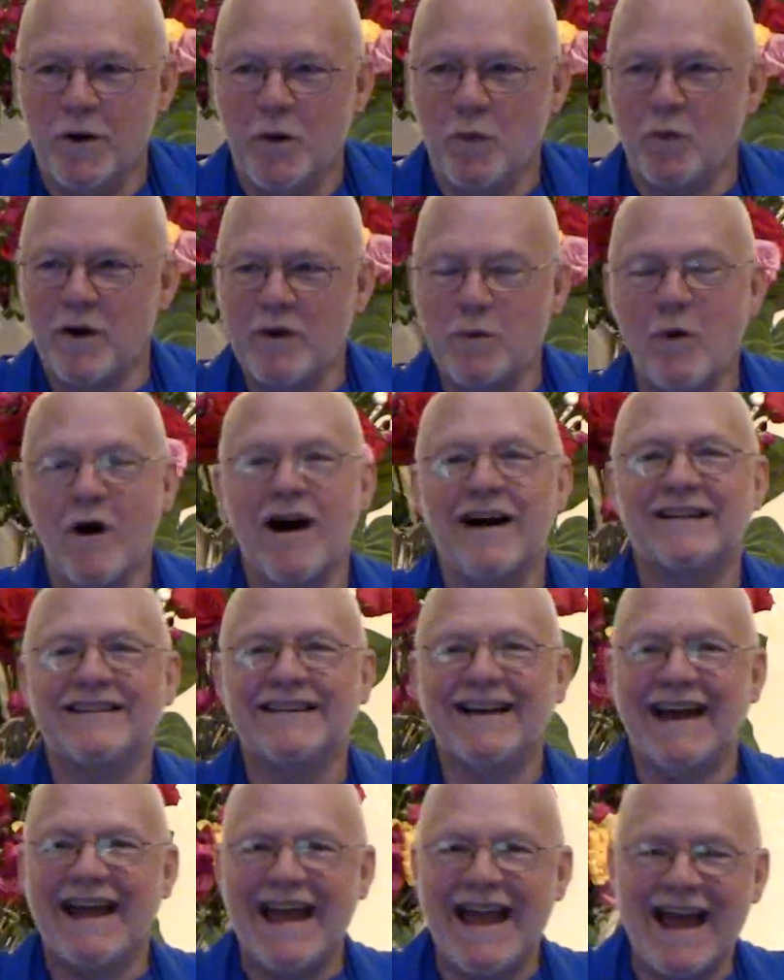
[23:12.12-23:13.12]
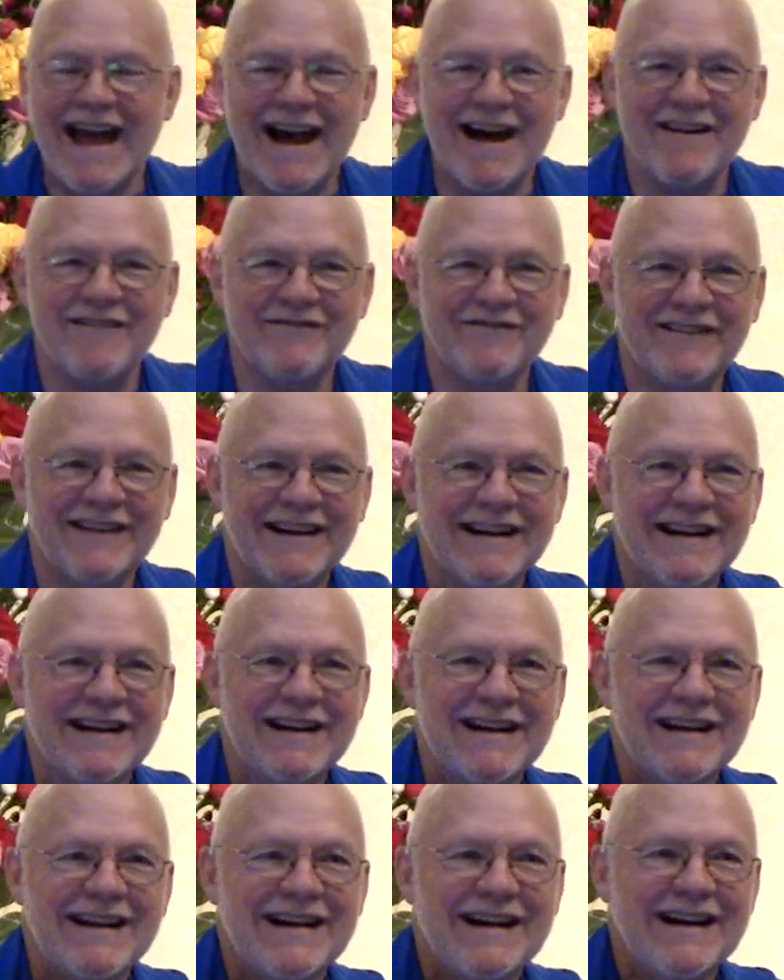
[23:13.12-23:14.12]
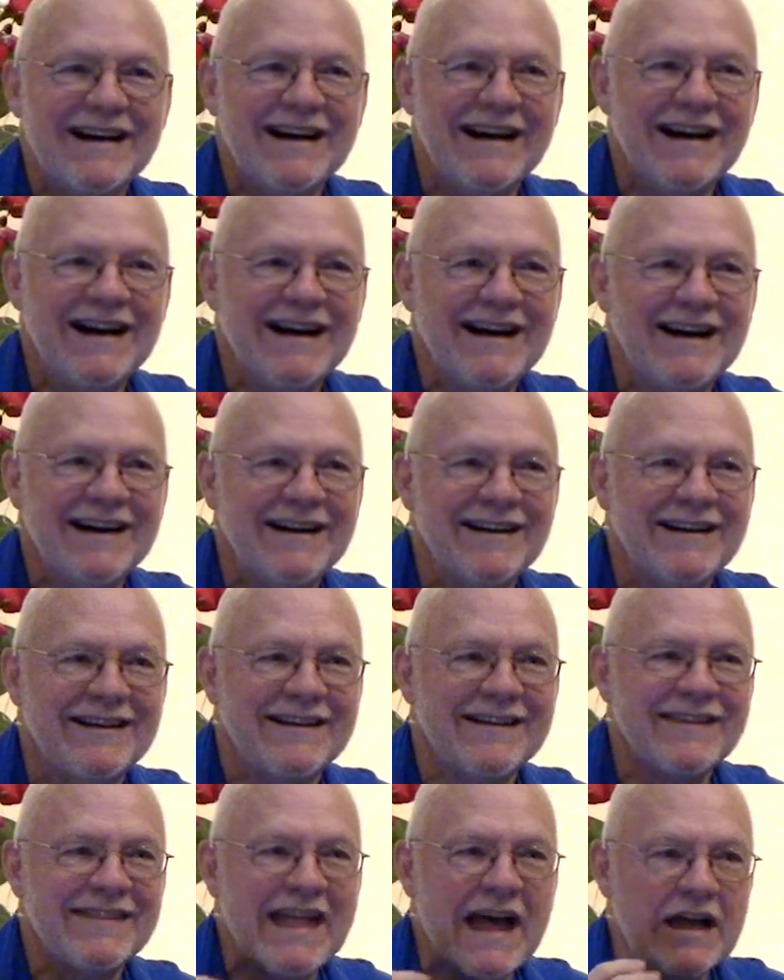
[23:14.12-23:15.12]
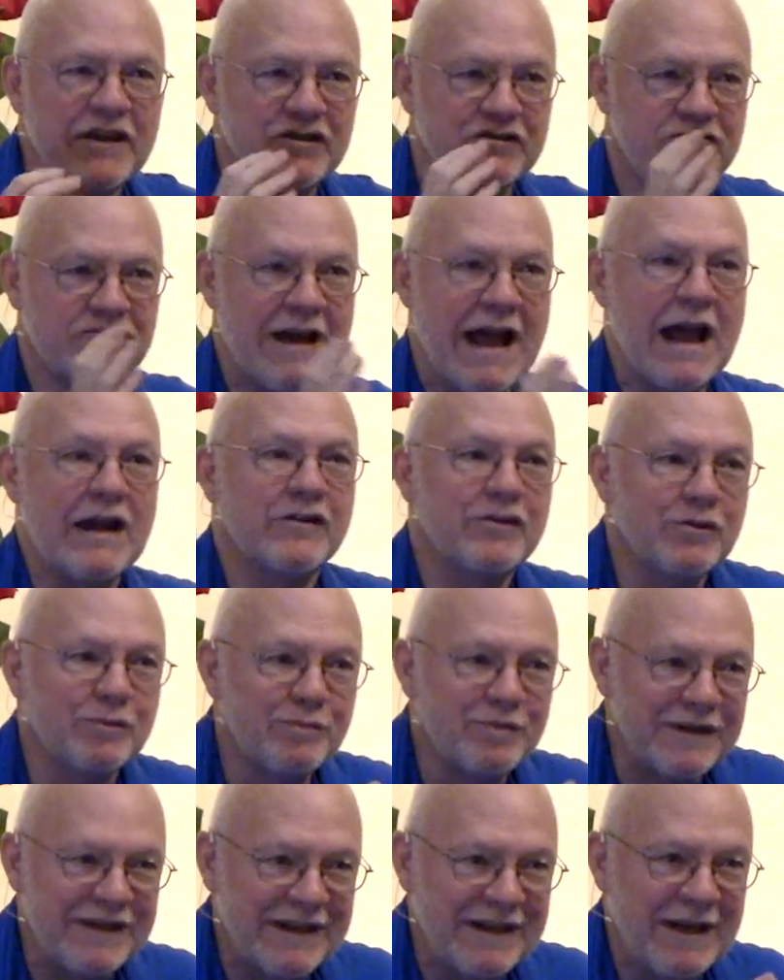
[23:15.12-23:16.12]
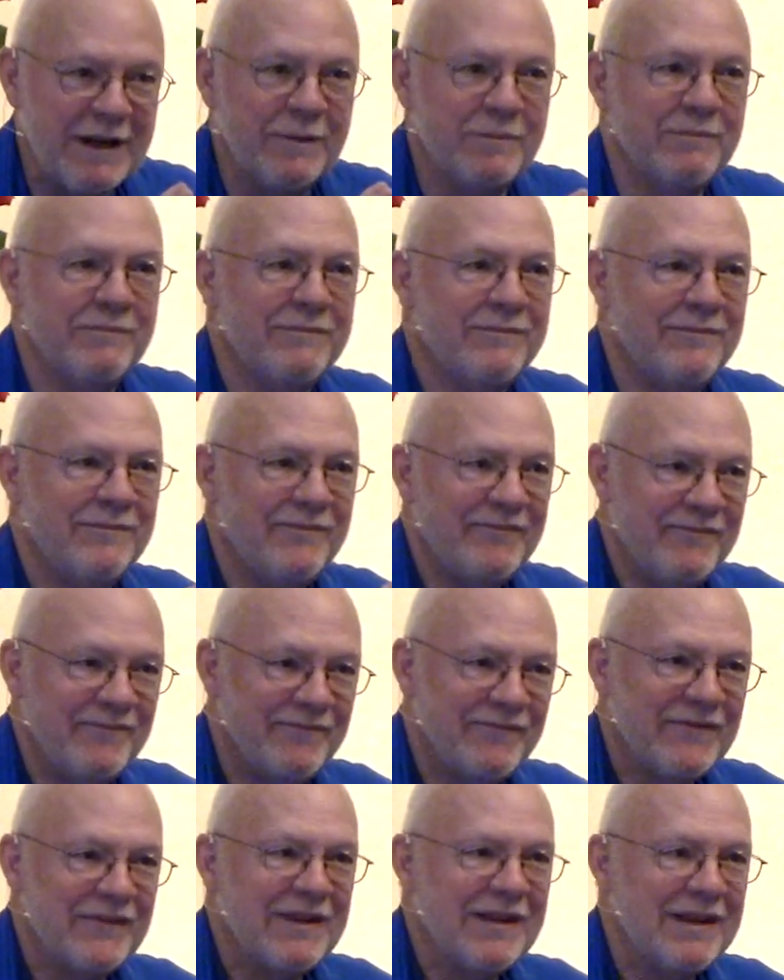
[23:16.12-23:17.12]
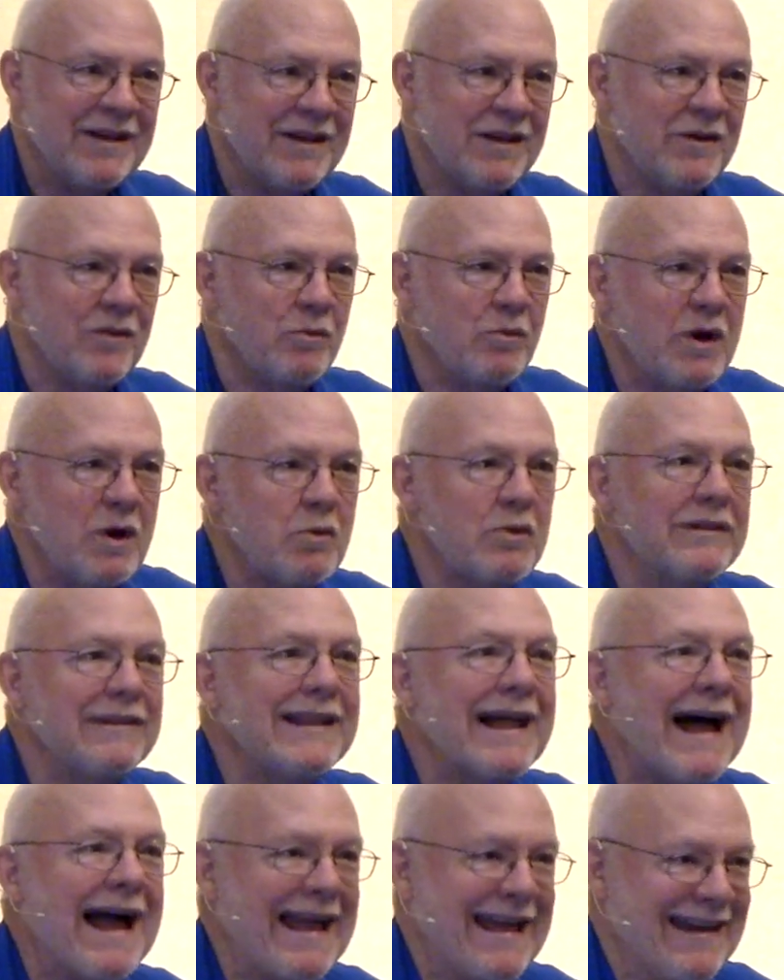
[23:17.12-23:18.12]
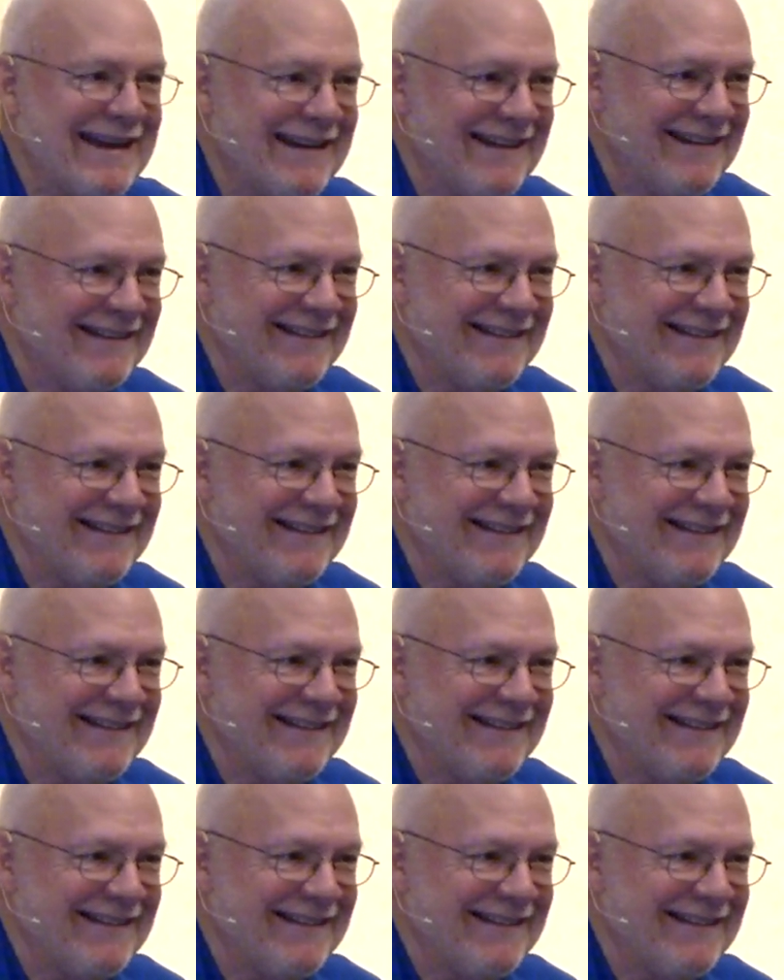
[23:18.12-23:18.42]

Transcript: We want to have that tractor beam. We would like